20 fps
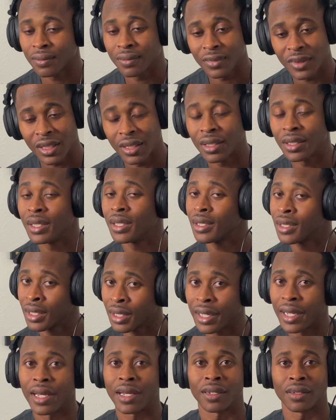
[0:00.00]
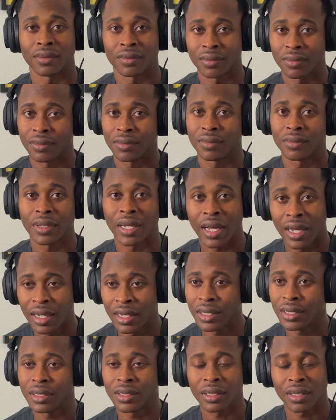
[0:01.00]
a clown.
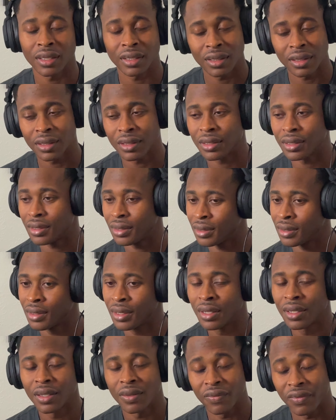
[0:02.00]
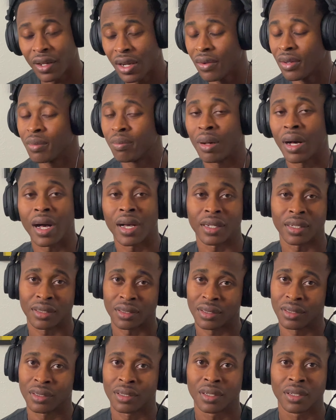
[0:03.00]
Alright? Like, very
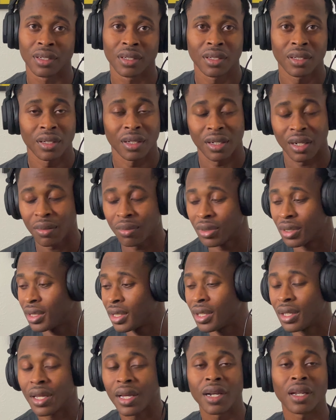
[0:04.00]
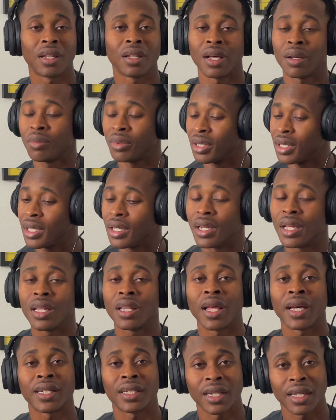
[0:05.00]
biased. And I'm gonna leave that
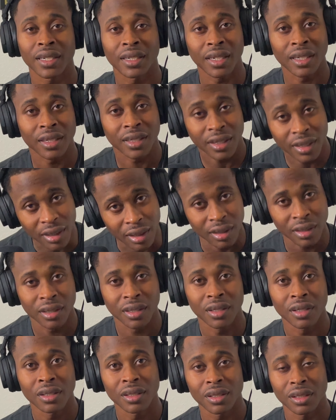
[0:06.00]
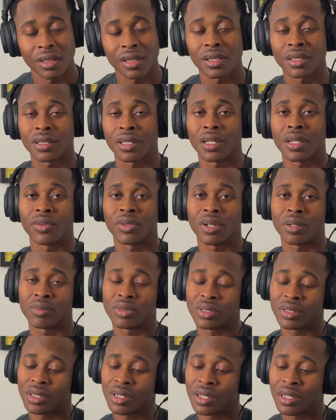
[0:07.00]
like that there. You understand what I'm
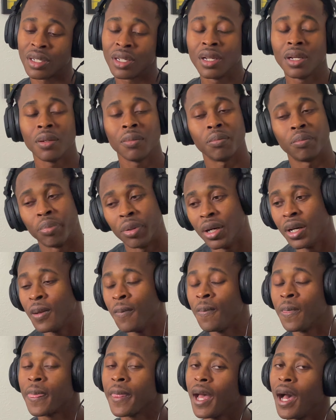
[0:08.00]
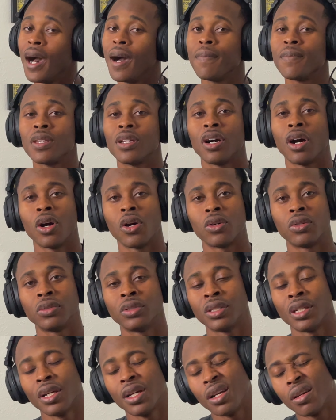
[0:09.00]
saying? But I'm your
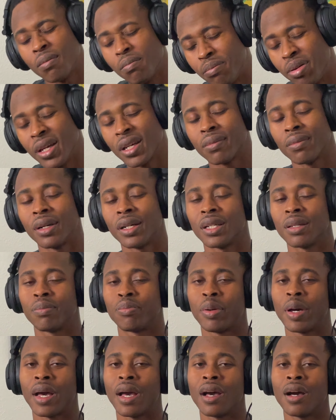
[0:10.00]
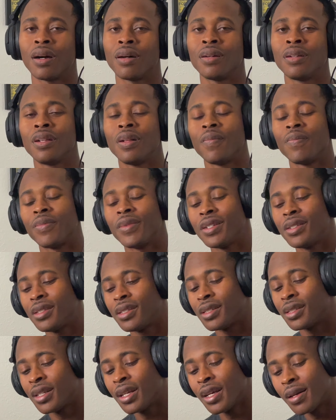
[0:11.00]
host, Big Money Pal. This
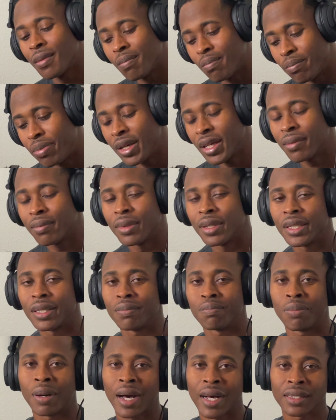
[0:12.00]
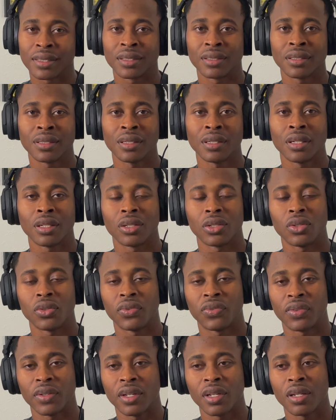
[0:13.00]
is Big Money Boxing. You
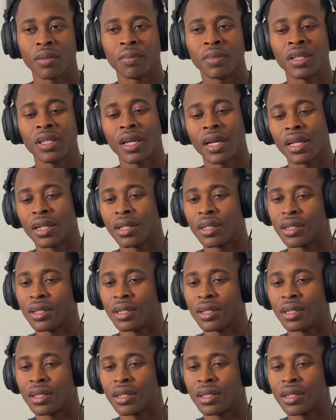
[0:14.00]
feel me? And